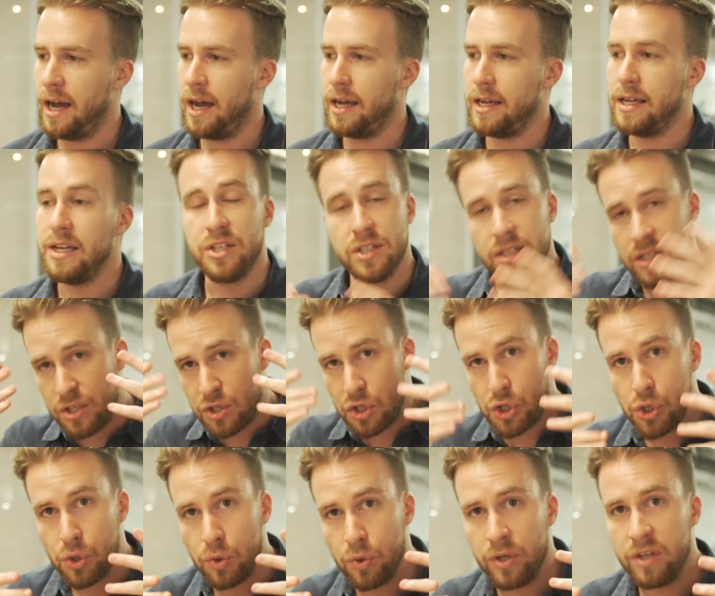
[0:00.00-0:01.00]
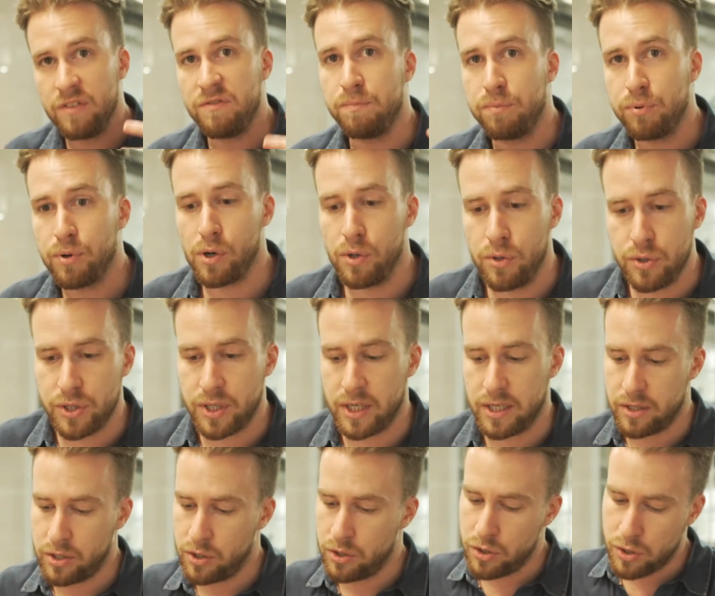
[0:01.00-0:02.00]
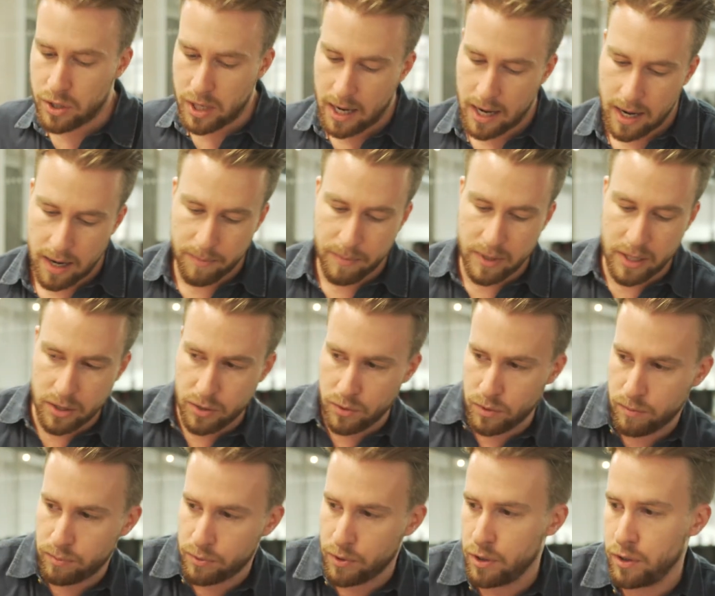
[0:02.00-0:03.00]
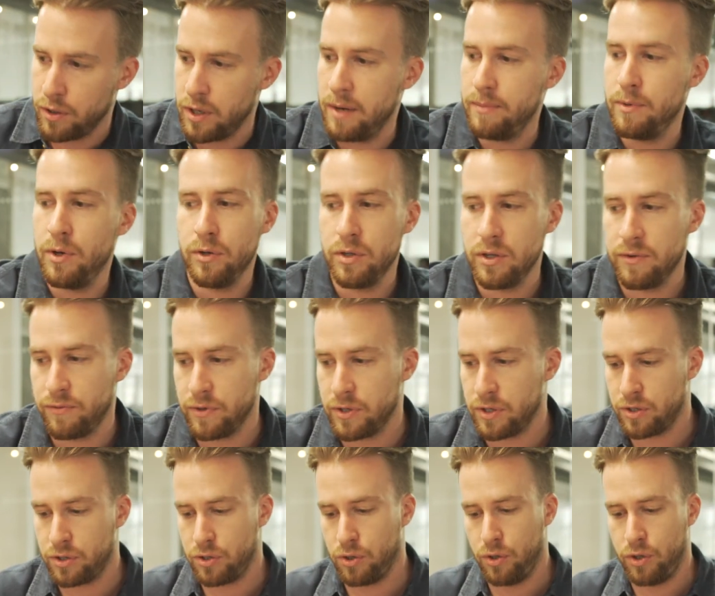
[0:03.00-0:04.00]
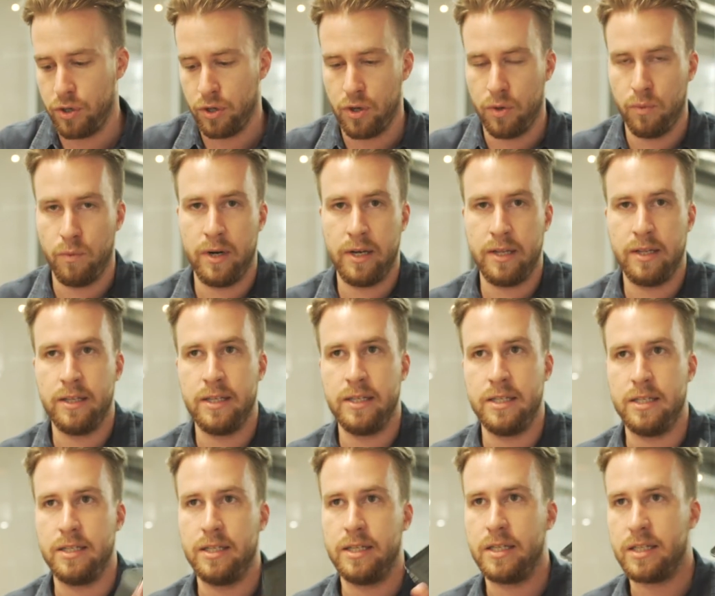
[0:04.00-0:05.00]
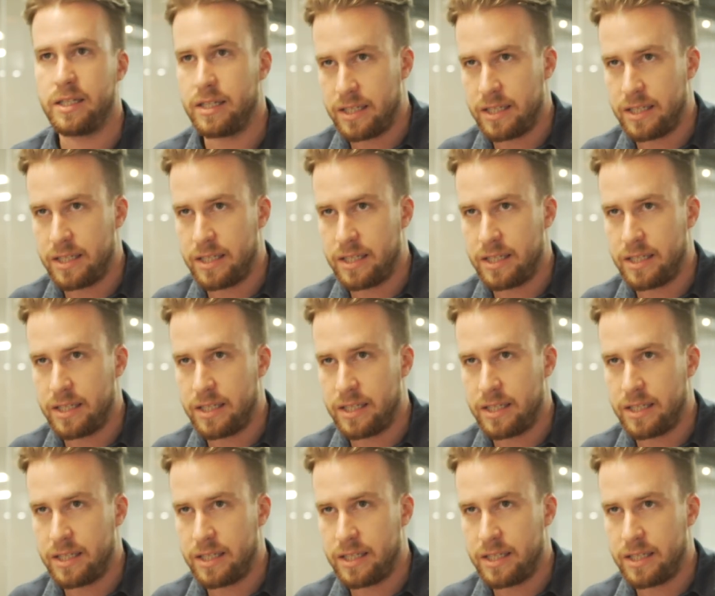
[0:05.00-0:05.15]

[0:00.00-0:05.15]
it's an intuitive process. So you come into a program no different to turning on one of these things.